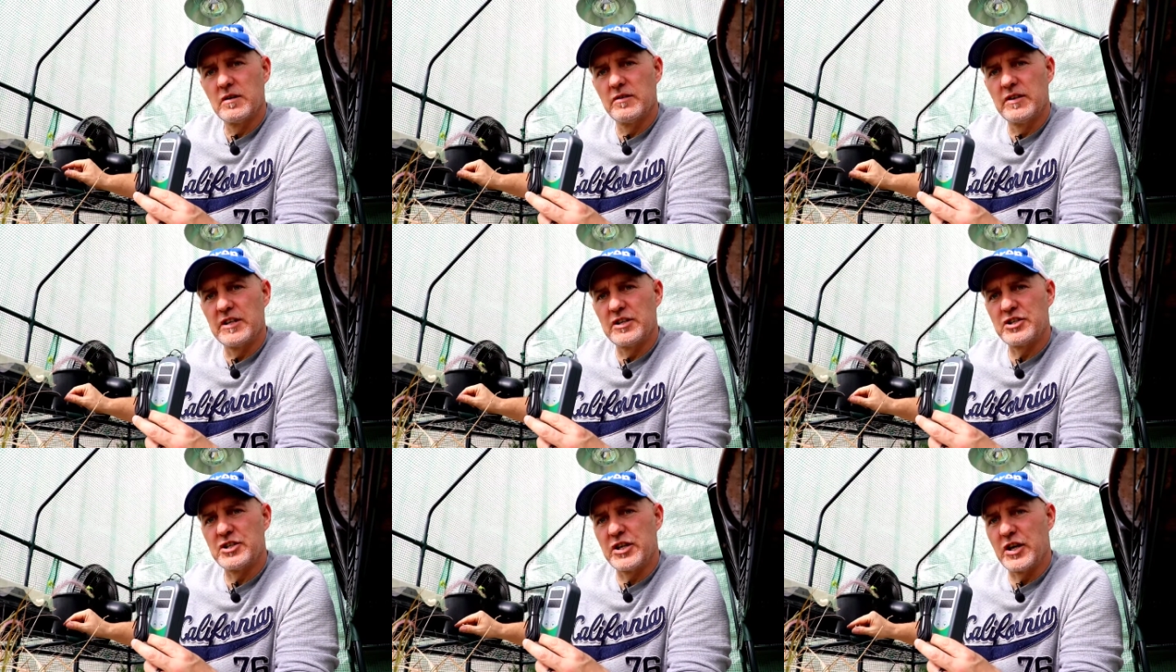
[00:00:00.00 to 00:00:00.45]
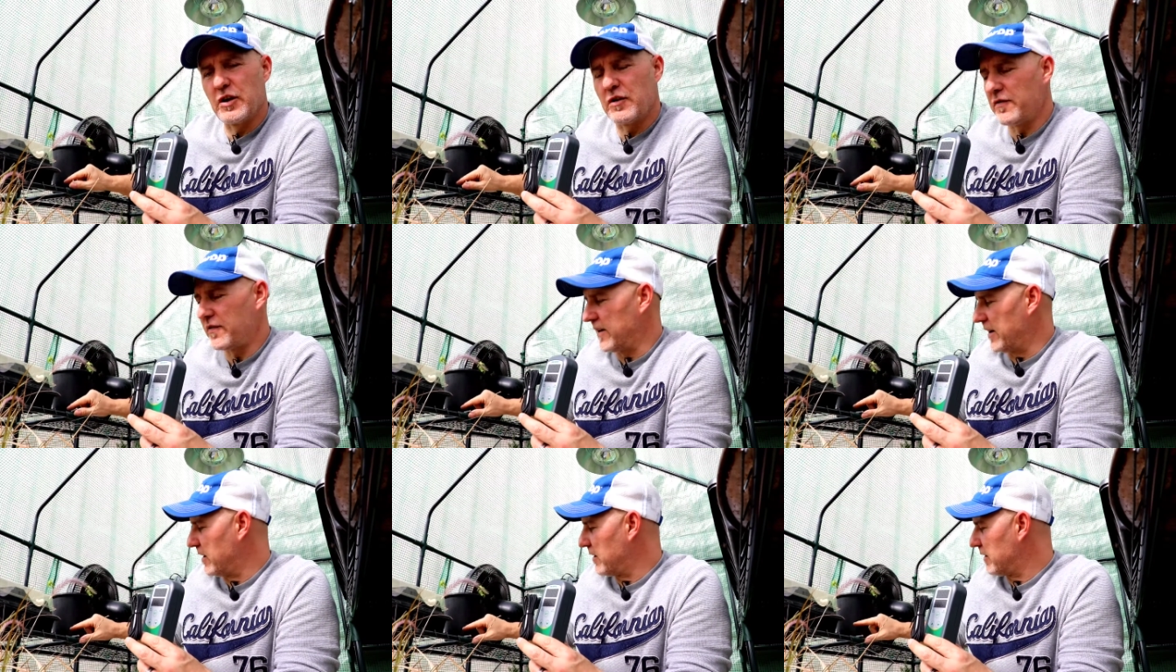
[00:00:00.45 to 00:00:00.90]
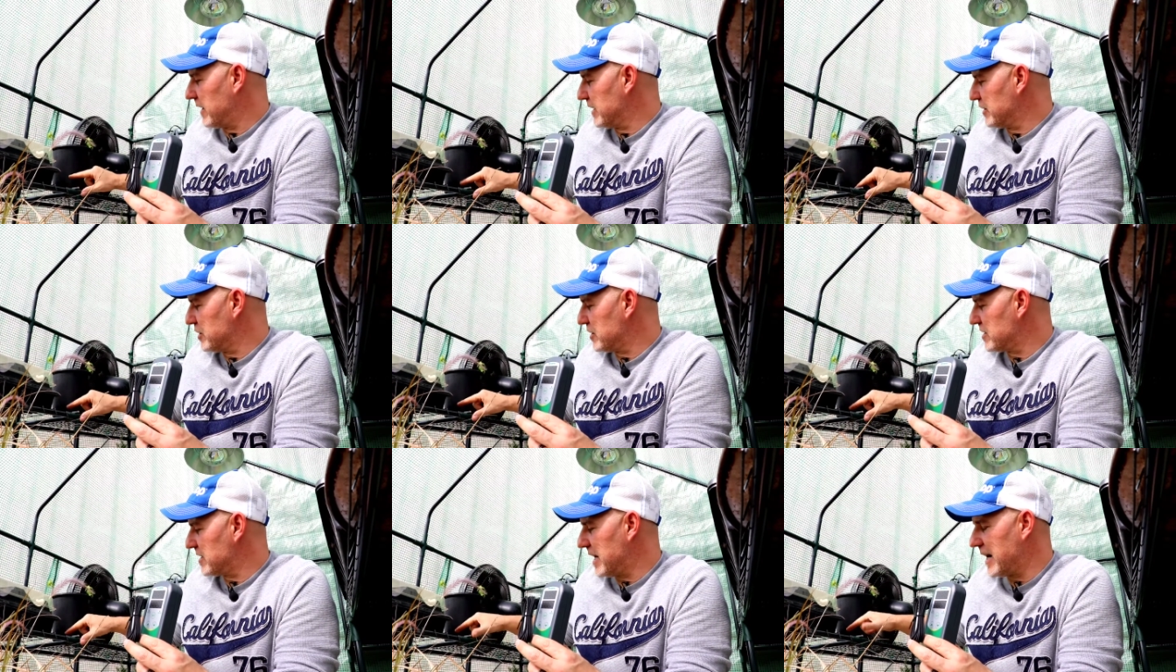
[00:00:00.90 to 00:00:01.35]
this shelf here
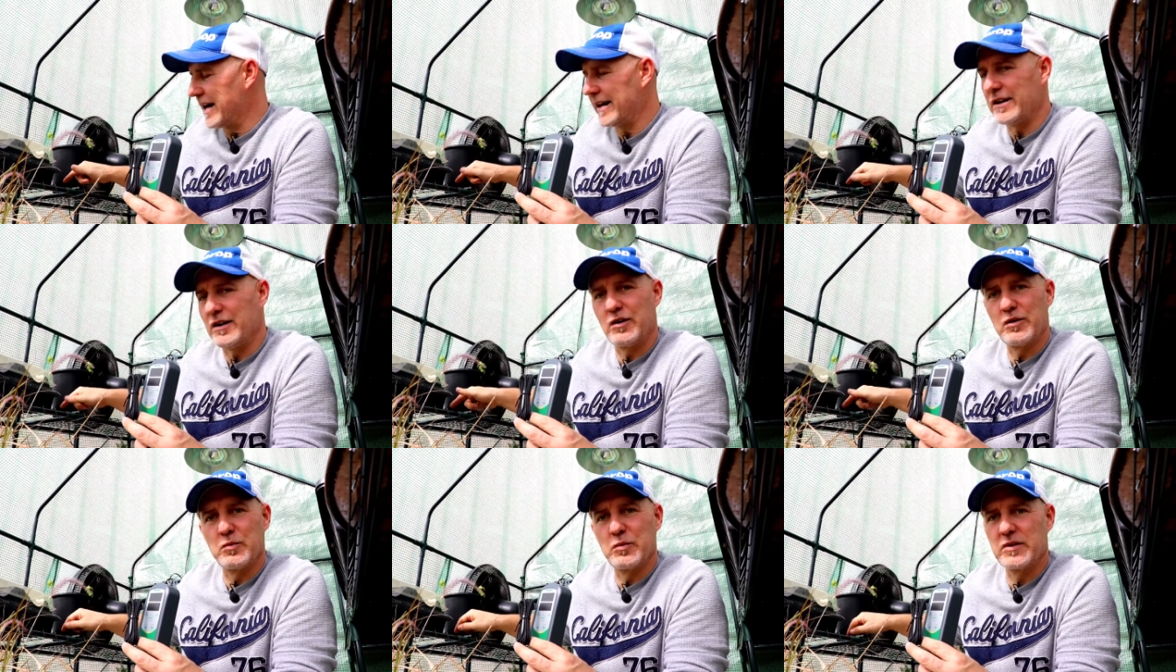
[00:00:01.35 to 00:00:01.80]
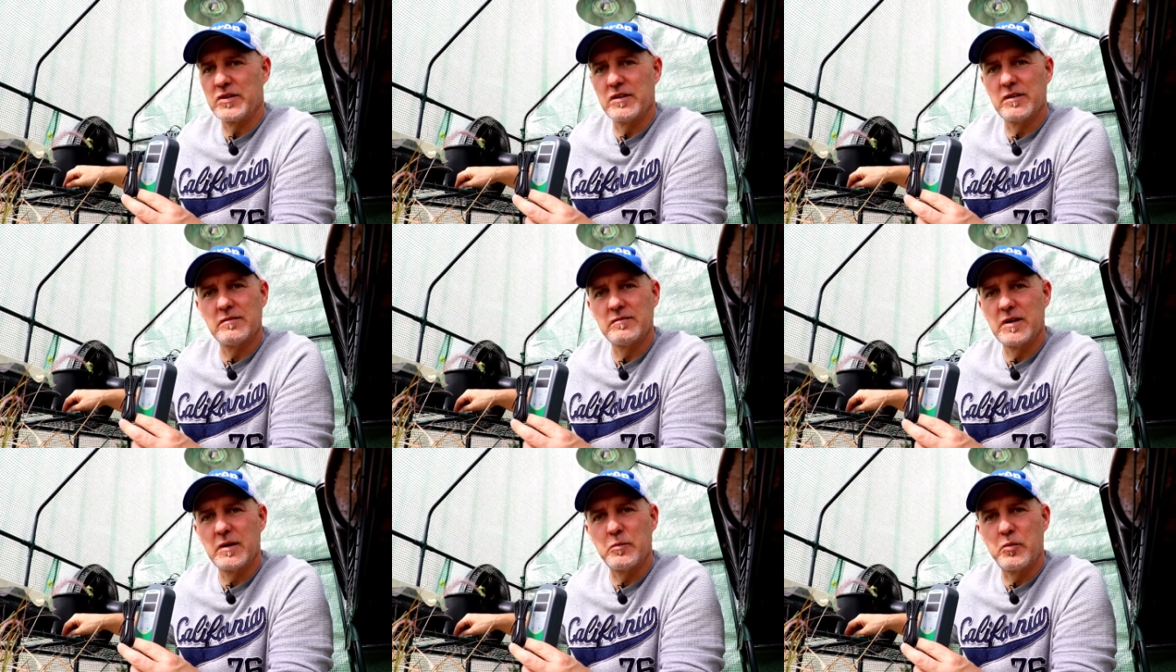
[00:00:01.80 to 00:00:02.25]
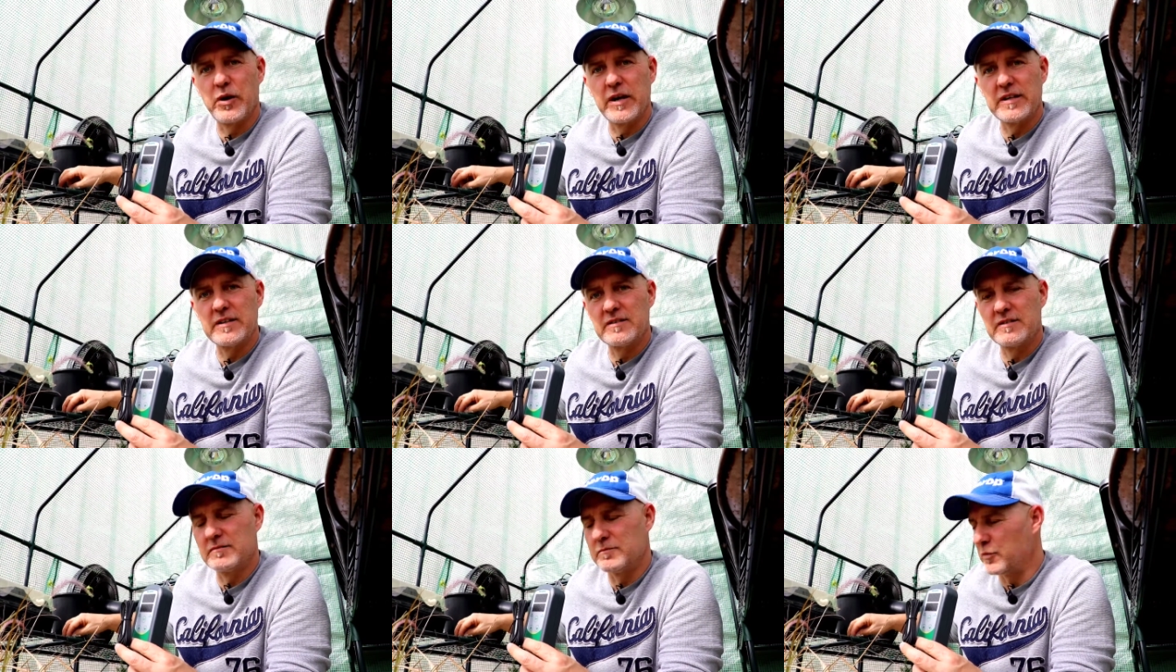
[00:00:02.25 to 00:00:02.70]
and just tied on with a, a
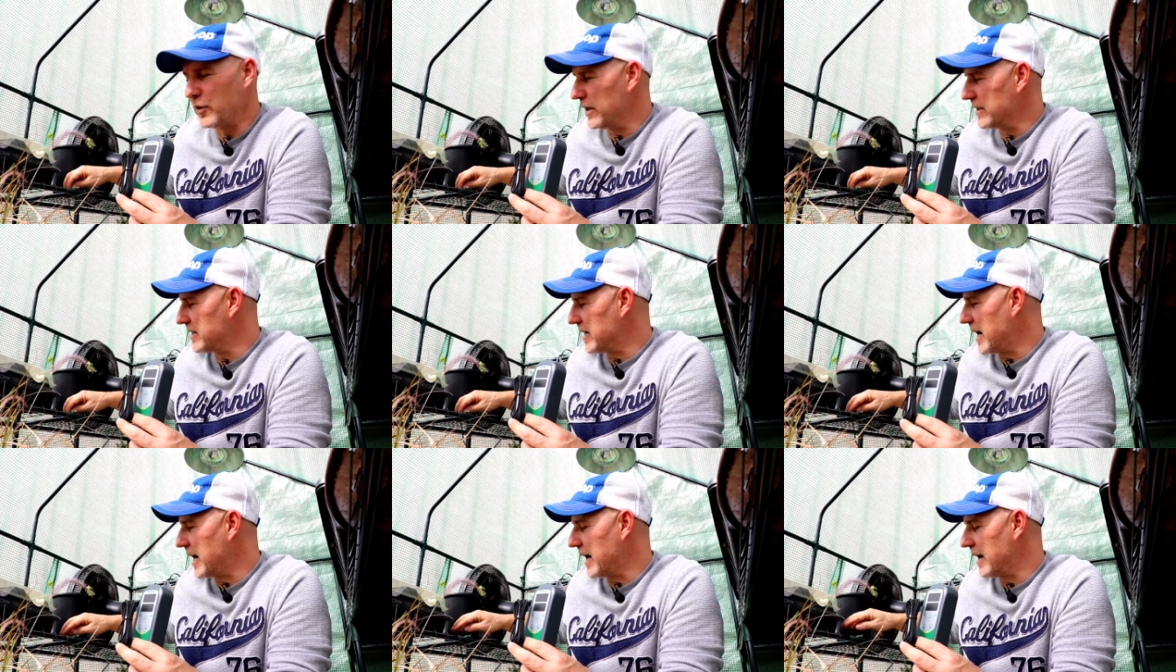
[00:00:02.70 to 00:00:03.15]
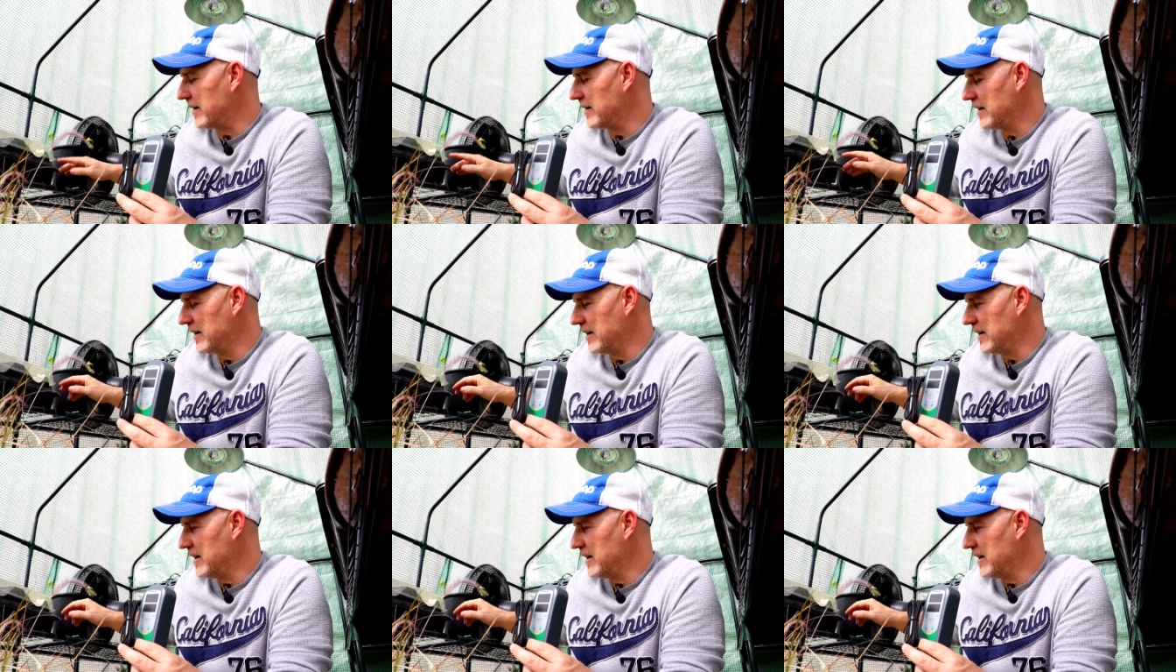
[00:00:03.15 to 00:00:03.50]
bread, bread tie